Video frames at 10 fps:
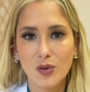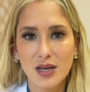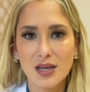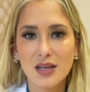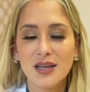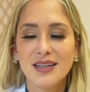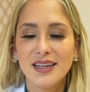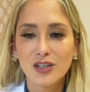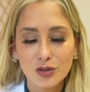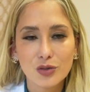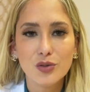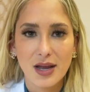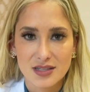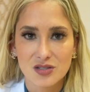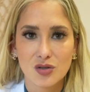we include
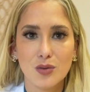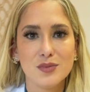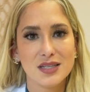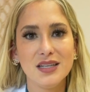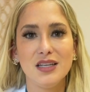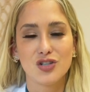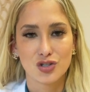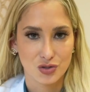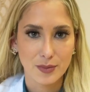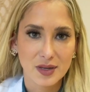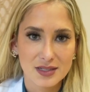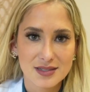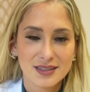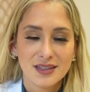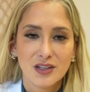exosomes in each
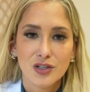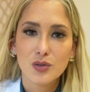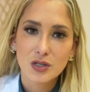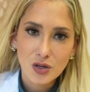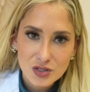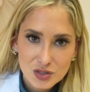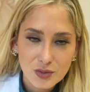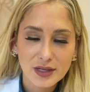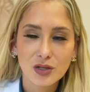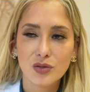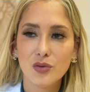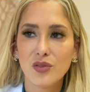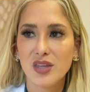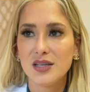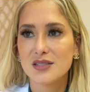treatment. You can also
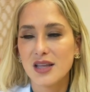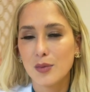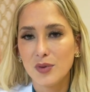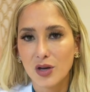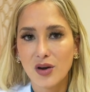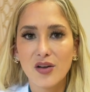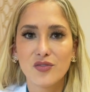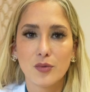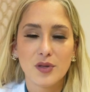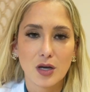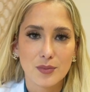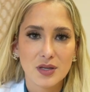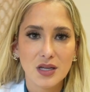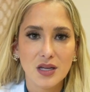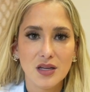include things like PRF or
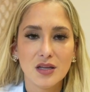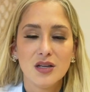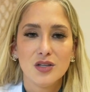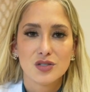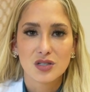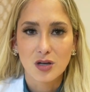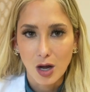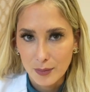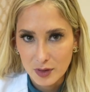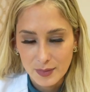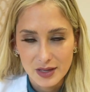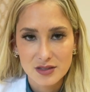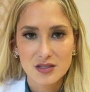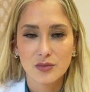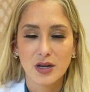PRP to
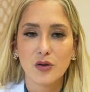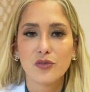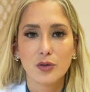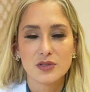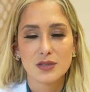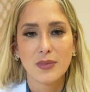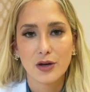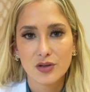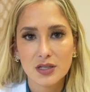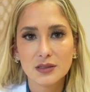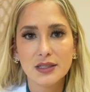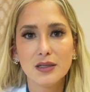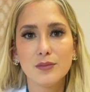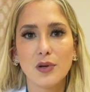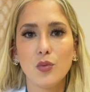complement the radiofrequency
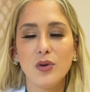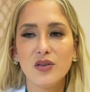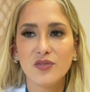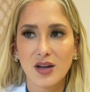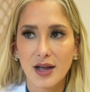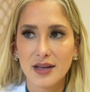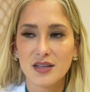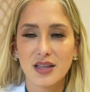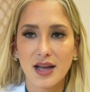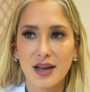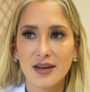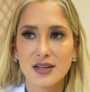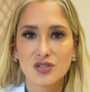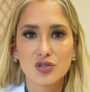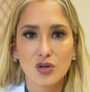microneedling, but we find that
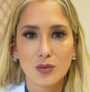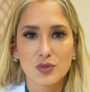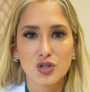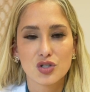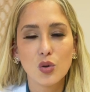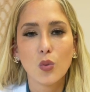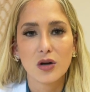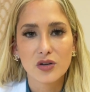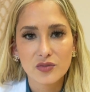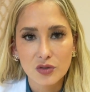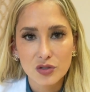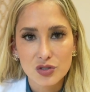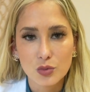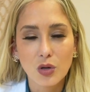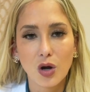exosomes are so wonderful
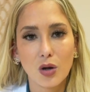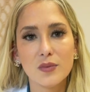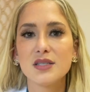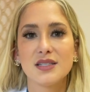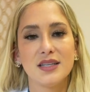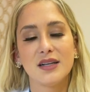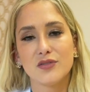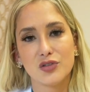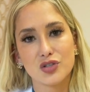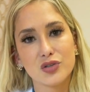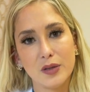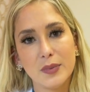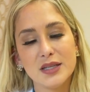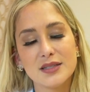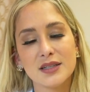to calm the skin after the
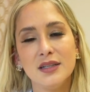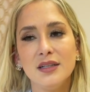treatment